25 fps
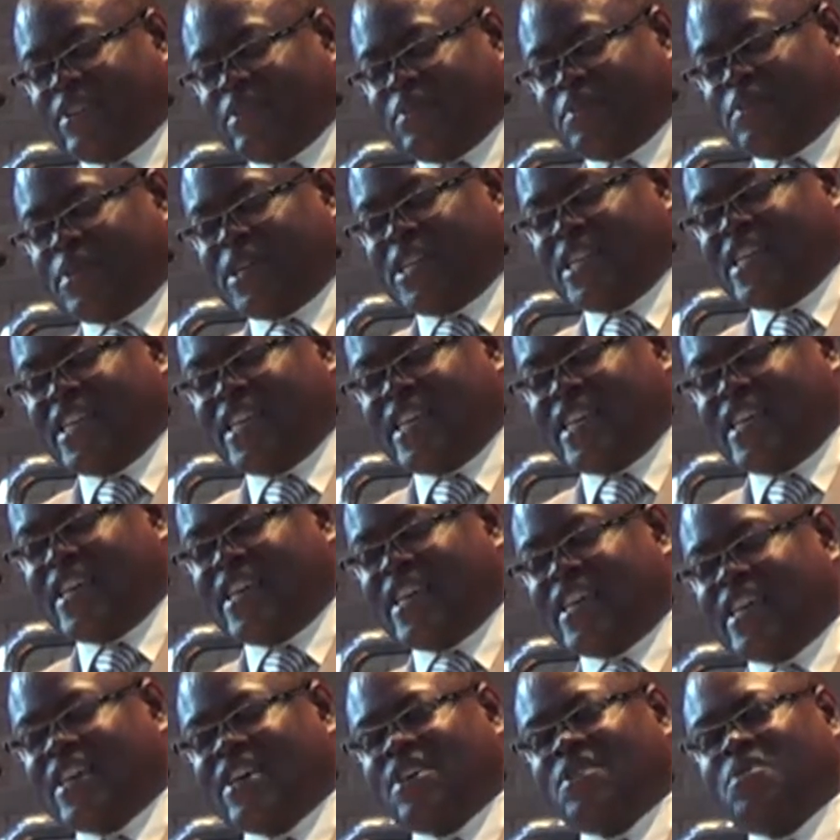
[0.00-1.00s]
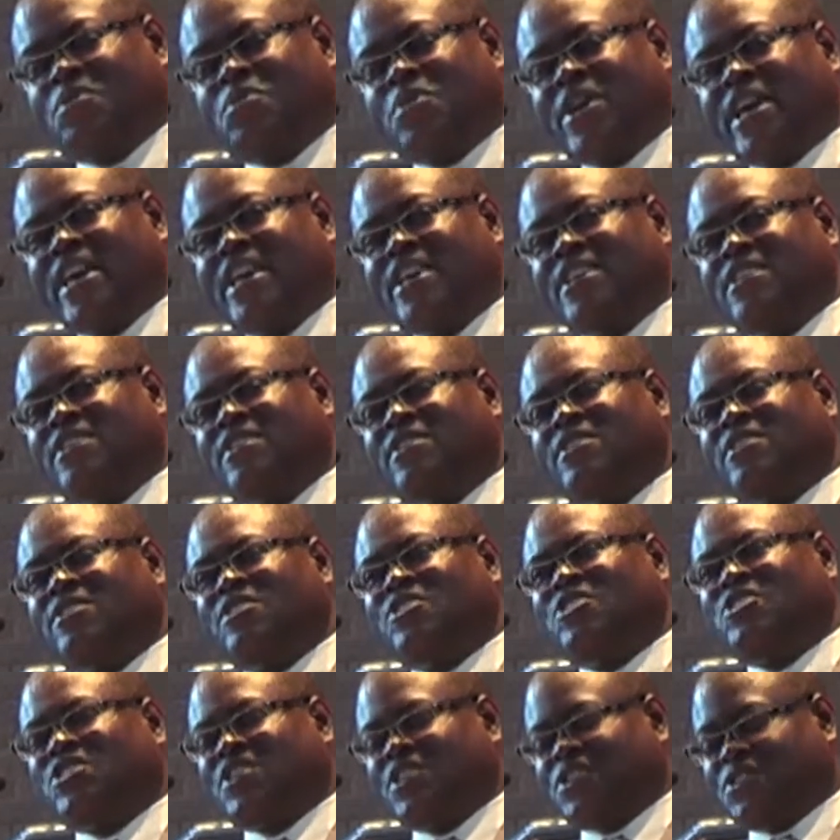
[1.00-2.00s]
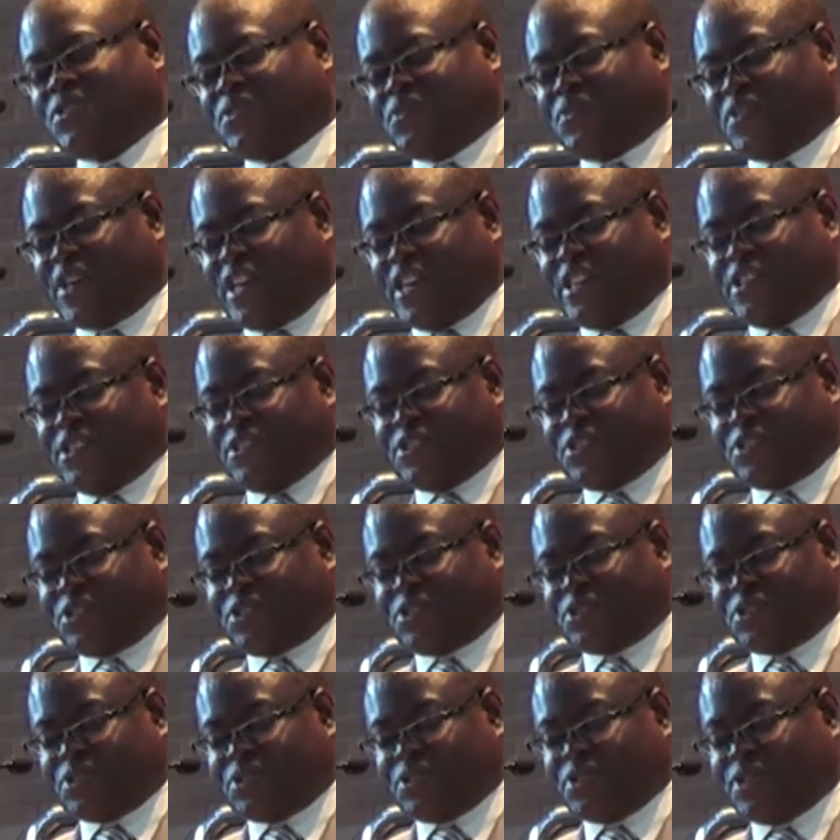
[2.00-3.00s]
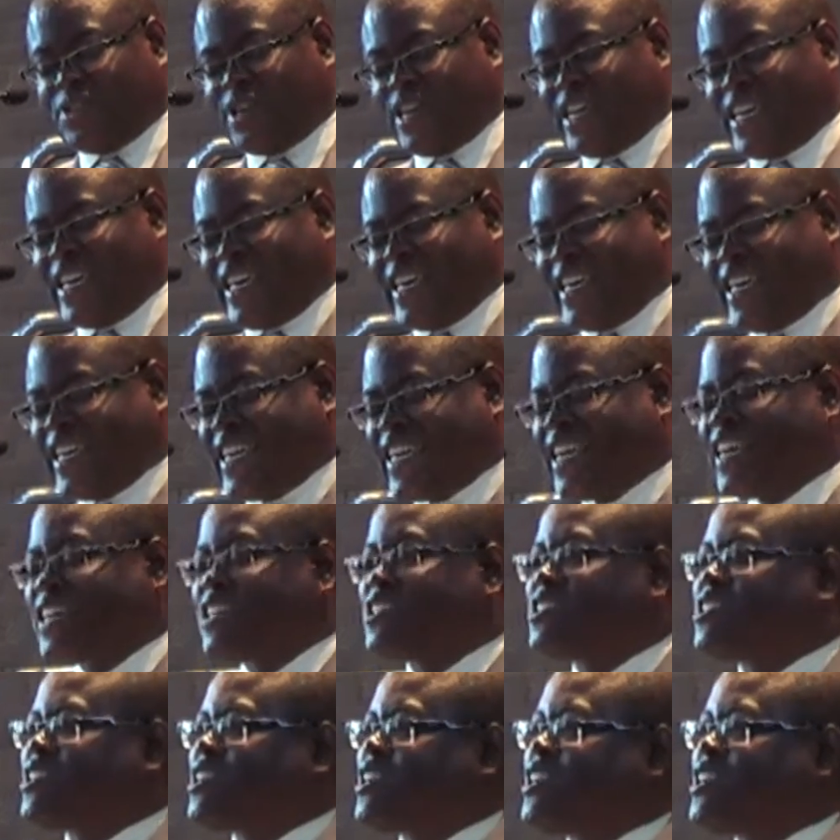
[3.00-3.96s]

when he raised his face to catch a